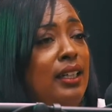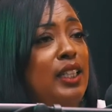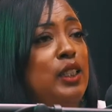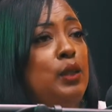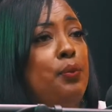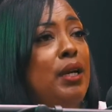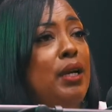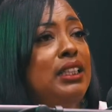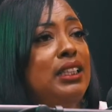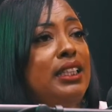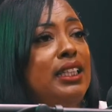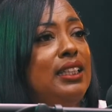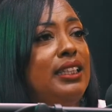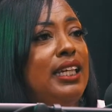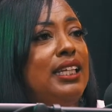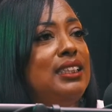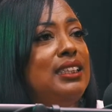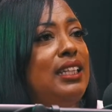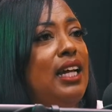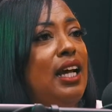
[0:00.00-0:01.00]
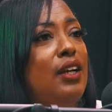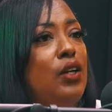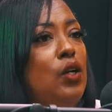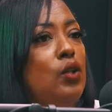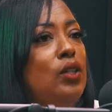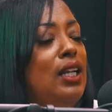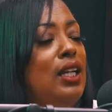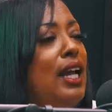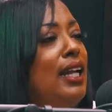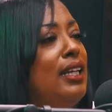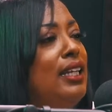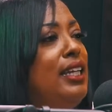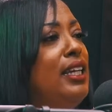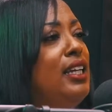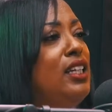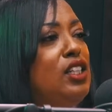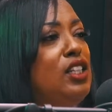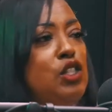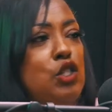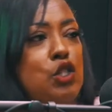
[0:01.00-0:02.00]
especially things that I know that I
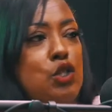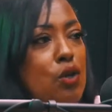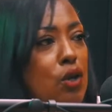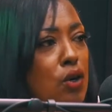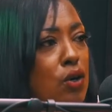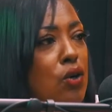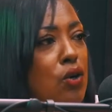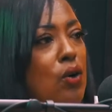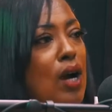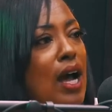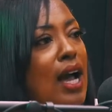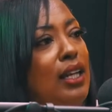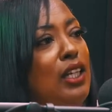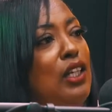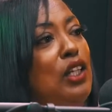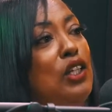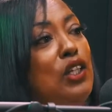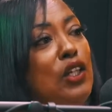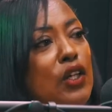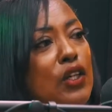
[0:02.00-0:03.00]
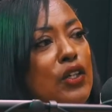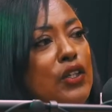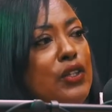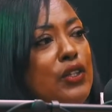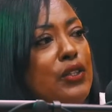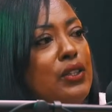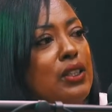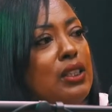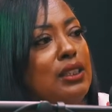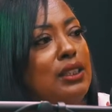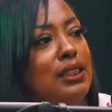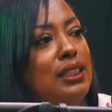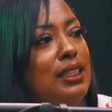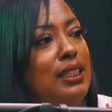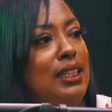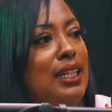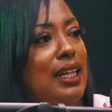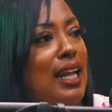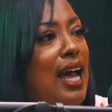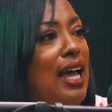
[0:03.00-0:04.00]
can't control. I learned
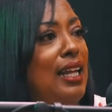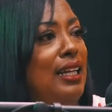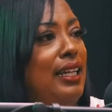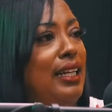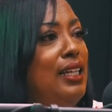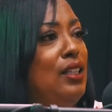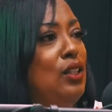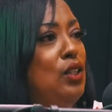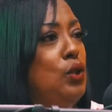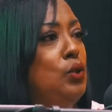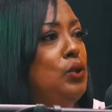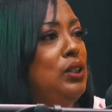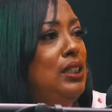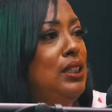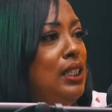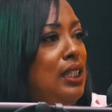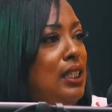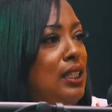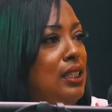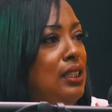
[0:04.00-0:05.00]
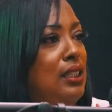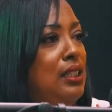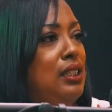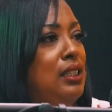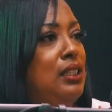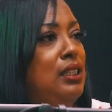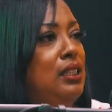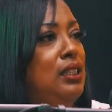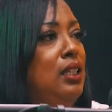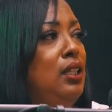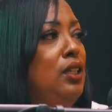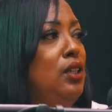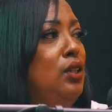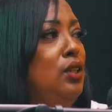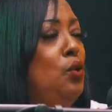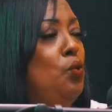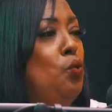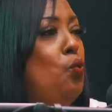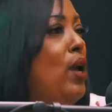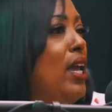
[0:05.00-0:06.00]
to not let those things
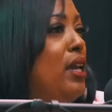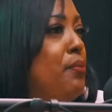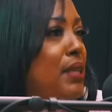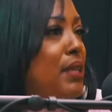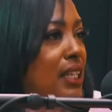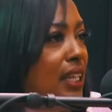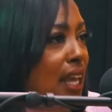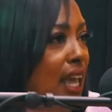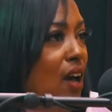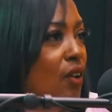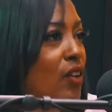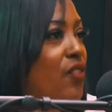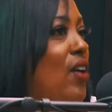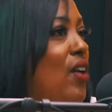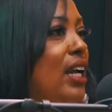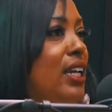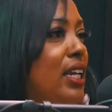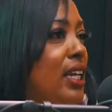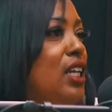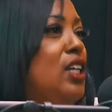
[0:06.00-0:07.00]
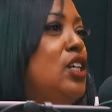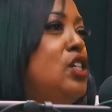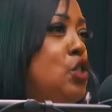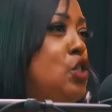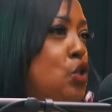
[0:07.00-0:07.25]
weigh me down if I can't